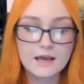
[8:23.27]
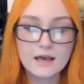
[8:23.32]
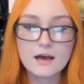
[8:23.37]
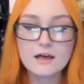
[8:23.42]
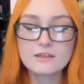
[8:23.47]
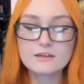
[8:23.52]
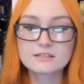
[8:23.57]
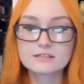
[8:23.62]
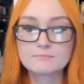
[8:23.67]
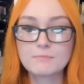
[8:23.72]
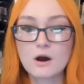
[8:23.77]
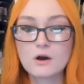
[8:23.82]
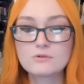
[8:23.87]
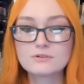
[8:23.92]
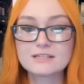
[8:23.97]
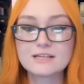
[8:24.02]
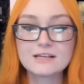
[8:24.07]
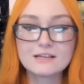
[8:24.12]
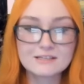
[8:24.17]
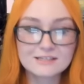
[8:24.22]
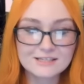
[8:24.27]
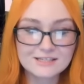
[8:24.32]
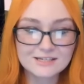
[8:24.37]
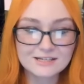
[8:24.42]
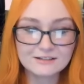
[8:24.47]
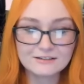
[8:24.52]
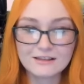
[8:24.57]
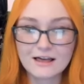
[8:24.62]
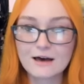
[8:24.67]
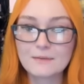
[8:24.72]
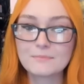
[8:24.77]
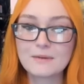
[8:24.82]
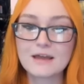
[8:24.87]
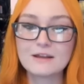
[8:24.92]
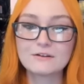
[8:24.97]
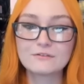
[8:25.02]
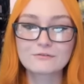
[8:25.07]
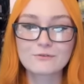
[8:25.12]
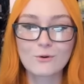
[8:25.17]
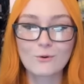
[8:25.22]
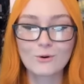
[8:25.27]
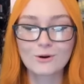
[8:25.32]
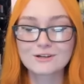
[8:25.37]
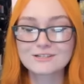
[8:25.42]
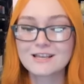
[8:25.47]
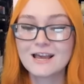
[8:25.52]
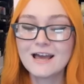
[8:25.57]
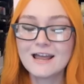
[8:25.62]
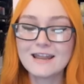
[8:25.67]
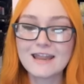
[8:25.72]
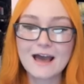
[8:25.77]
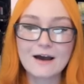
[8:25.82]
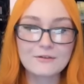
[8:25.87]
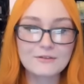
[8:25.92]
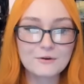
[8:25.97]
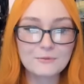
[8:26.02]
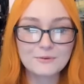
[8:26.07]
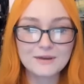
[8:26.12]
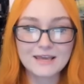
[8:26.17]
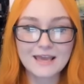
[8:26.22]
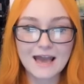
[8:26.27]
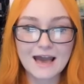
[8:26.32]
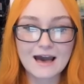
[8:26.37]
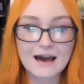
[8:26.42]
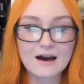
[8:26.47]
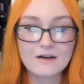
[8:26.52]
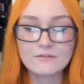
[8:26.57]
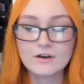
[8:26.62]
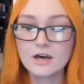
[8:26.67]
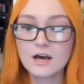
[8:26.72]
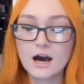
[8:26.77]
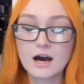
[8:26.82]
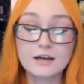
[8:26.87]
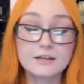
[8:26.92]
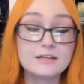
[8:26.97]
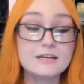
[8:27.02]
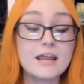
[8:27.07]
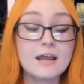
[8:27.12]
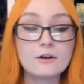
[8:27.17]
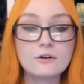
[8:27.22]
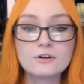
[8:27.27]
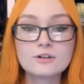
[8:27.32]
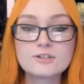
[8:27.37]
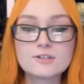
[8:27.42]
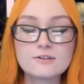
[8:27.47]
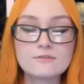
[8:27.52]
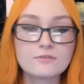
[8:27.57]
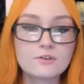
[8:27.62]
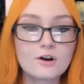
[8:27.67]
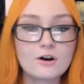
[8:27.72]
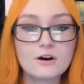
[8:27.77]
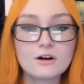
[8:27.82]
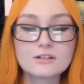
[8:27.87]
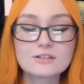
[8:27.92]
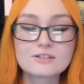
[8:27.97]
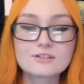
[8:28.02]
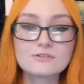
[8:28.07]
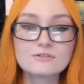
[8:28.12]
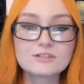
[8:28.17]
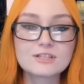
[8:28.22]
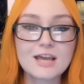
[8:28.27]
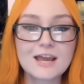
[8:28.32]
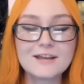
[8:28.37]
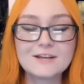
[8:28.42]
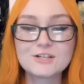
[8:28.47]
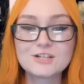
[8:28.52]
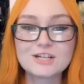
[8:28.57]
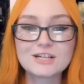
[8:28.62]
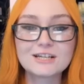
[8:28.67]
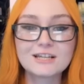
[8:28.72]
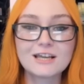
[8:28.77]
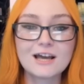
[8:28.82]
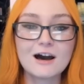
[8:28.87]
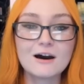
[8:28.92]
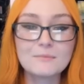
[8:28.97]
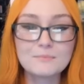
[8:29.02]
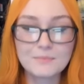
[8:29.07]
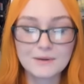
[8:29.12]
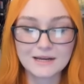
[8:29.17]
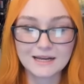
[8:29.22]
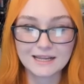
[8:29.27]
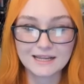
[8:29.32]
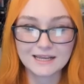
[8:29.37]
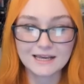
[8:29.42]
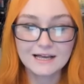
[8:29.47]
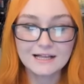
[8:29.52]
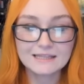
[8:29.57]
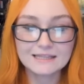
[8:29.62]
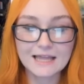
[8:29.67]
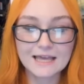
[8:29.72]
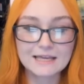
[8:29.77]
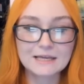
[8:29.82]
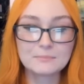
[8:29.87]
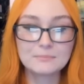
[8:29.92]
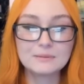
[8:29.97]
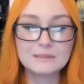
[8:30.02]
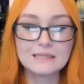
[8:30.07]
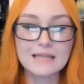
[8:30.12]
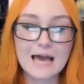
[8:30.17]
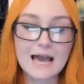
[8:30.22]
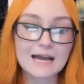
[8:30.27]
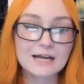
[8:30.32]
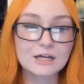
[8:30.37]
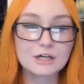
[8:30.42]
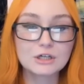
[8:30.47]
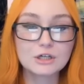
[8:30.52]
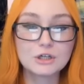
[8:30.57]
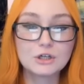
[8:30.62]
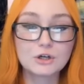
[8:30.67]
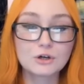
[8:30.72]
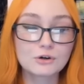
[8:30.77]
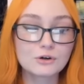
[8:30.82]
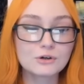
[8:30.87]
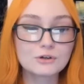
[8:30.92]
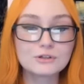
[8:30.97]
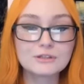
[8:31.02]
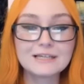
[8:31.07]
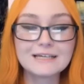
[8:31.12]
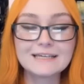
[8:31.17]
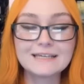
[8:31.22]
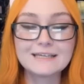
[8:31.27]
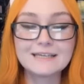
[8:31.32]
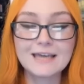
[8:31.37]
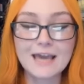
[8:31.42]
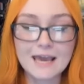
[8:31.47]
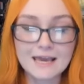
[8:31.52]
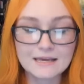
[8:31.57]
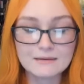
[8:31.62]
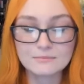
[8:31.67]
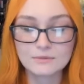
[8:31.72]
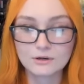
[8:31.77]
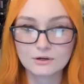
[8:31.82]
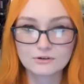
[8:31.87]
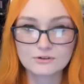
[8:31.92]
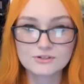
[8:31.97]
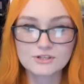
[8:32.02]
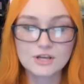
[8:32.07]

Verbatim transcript: this post is still up, and of course, now that we have a narrative consultation company like Black Girl Gamers